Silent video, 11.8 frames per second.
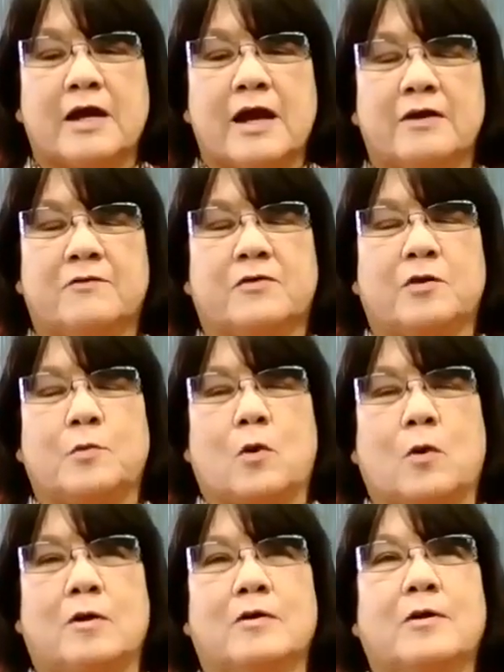and a few
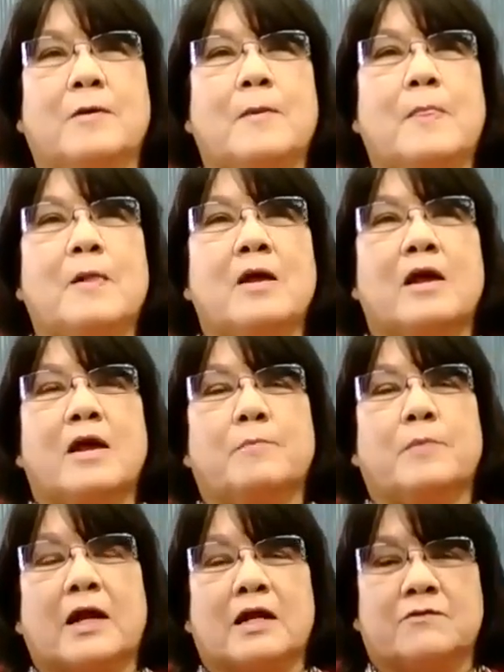more,
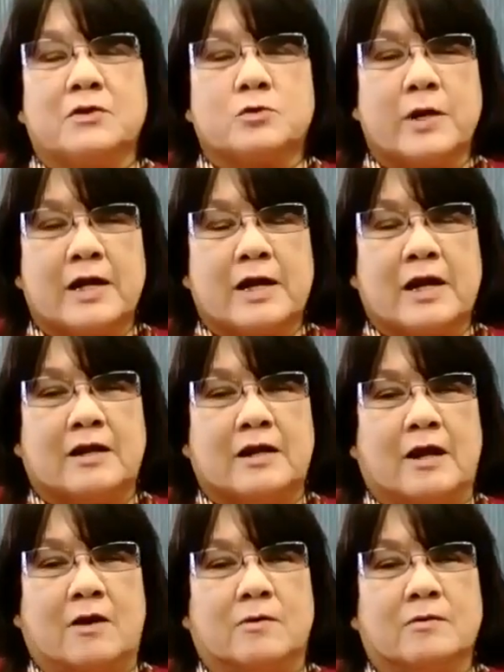but I live in Trinidad
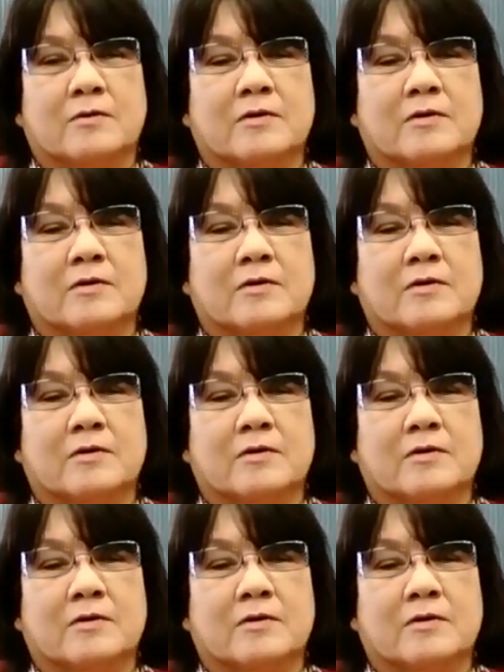now.